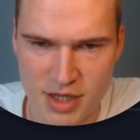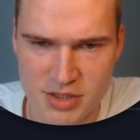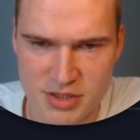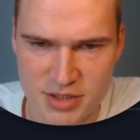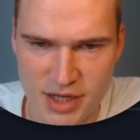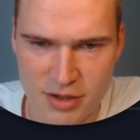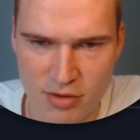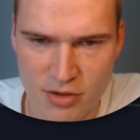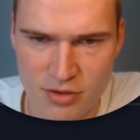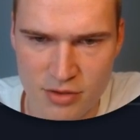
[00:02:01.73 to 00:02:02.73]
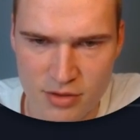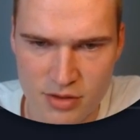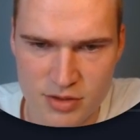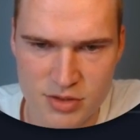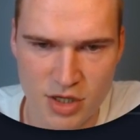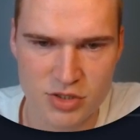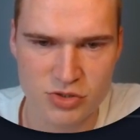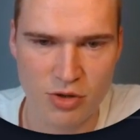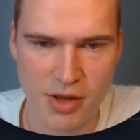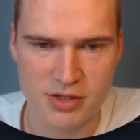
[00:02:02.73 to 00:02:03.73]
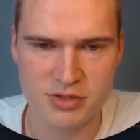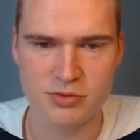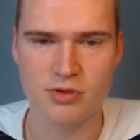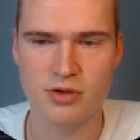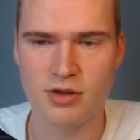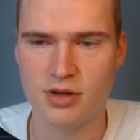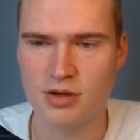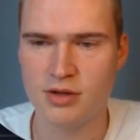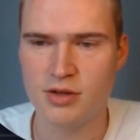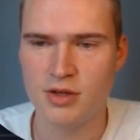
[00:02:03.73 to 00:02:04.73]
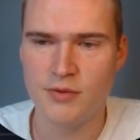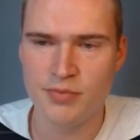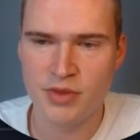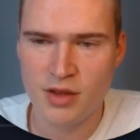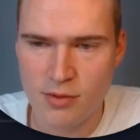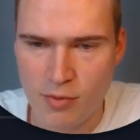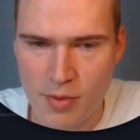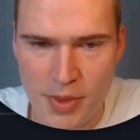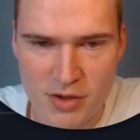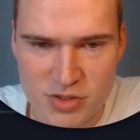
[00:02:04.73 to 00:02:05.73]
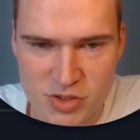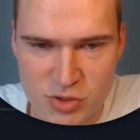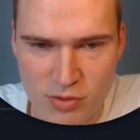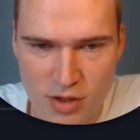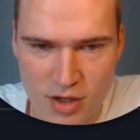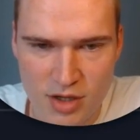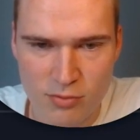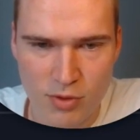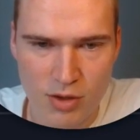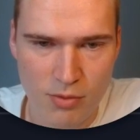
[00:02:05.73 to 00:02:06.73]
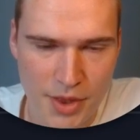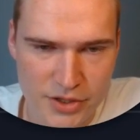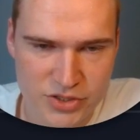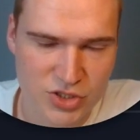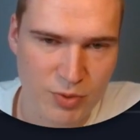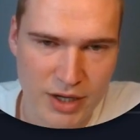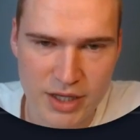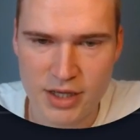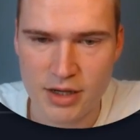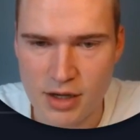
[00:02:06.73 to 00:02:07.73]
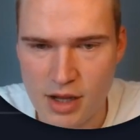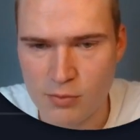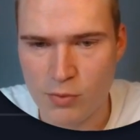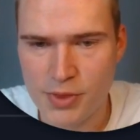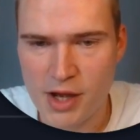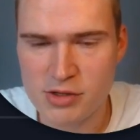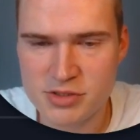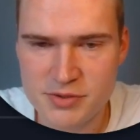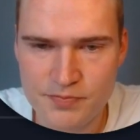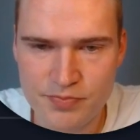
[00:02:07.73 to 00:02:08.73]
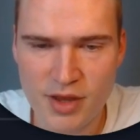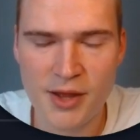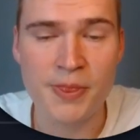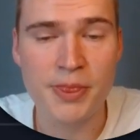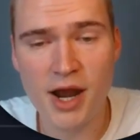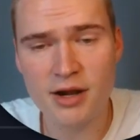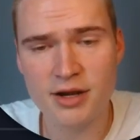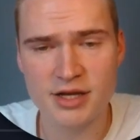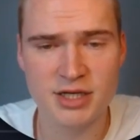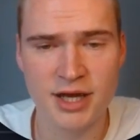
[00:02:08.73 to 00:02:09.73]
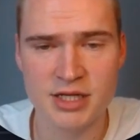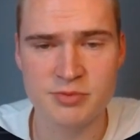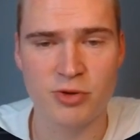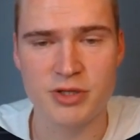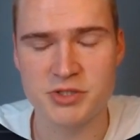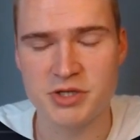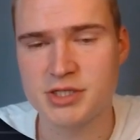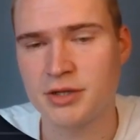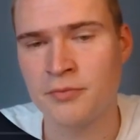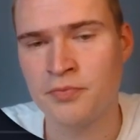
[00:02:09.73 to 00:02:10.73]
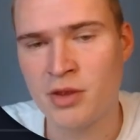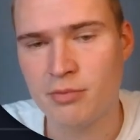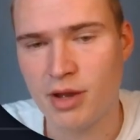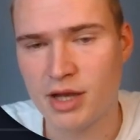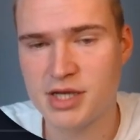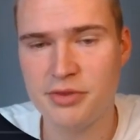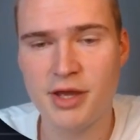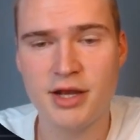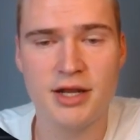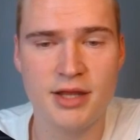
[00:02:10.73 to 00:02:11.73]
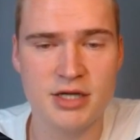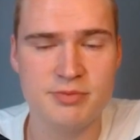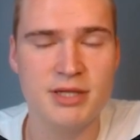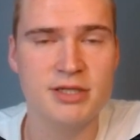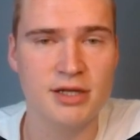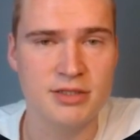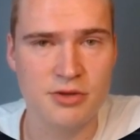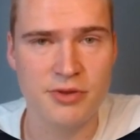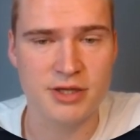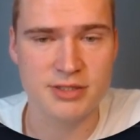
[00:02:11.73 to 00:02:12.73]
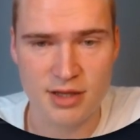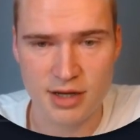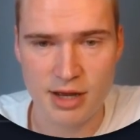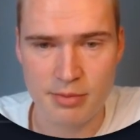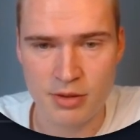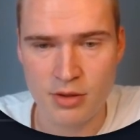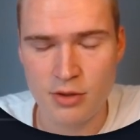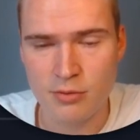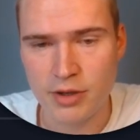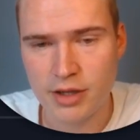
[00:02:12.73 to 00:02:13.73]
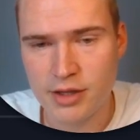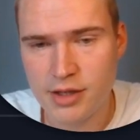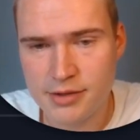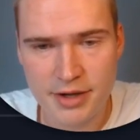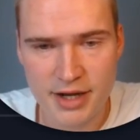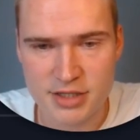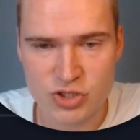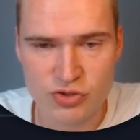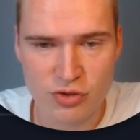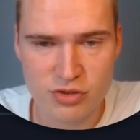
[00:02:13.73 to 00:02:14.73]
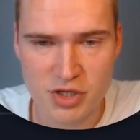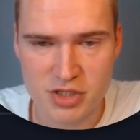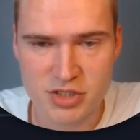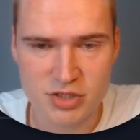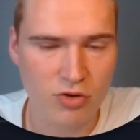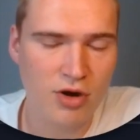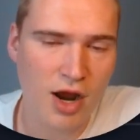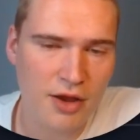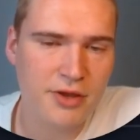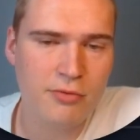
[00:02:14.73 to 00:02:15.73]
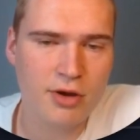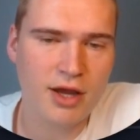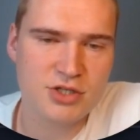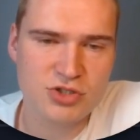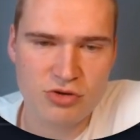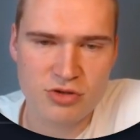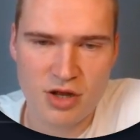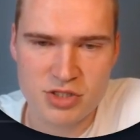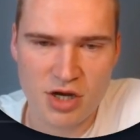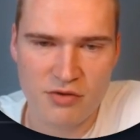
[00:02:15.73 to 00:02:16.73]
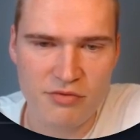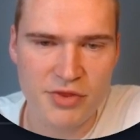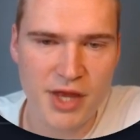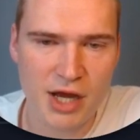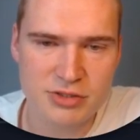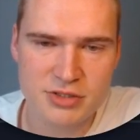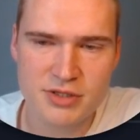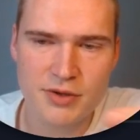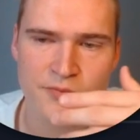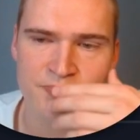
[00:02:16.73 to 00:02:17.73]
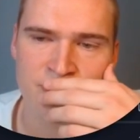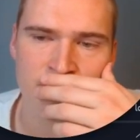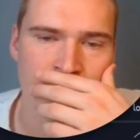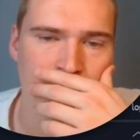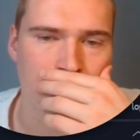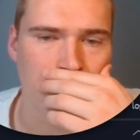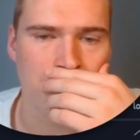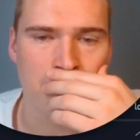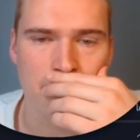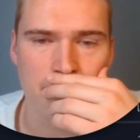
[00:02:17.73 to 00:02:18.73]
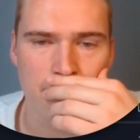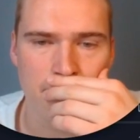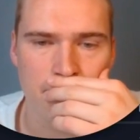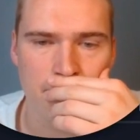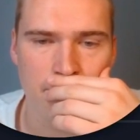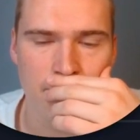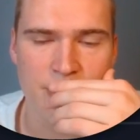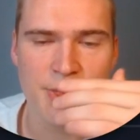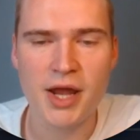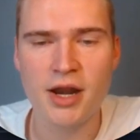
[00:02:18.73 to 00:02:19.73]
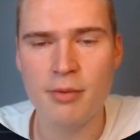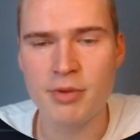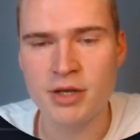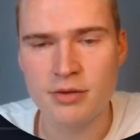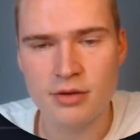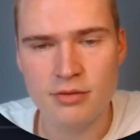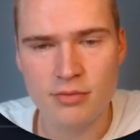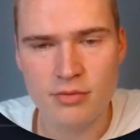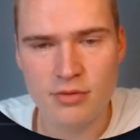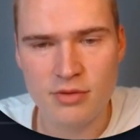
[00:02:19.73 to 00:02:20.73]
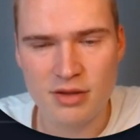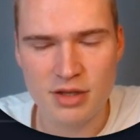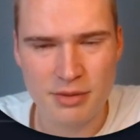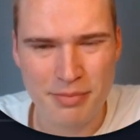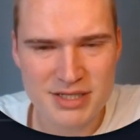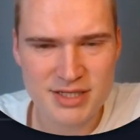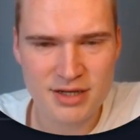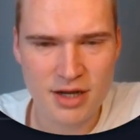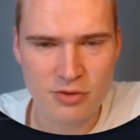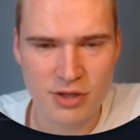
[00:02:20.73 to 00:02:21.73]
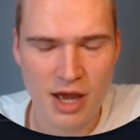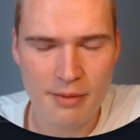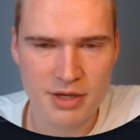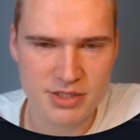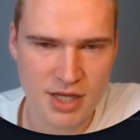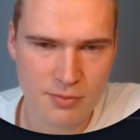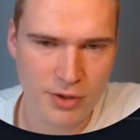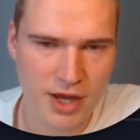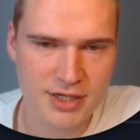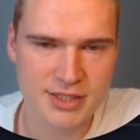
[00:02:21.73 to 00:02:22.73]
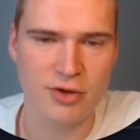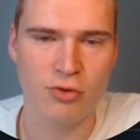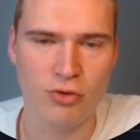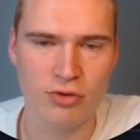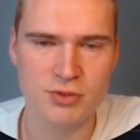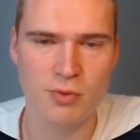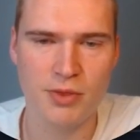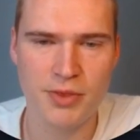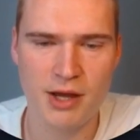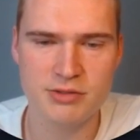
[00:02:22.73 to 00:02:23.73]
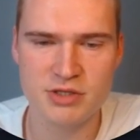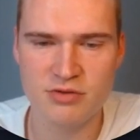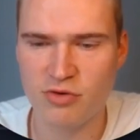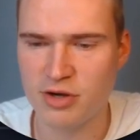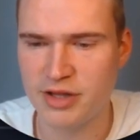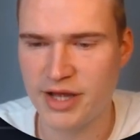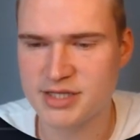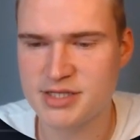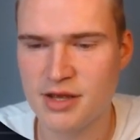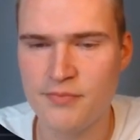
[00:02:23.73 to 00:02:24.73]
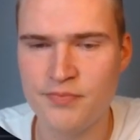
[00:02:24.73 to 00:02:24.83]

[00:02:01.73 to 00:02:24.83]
then just later on start to drop down to uh, 1000 to uh, 1020 and, and 1000. And there it actually gets more interesting because I think that there's basically two things that can happen we can either get a strong touch, or I think we'll get a strong touch off of a thousand. Um, but then, I mean, the, the best thing that could happen is that we actually hold 1000 for the next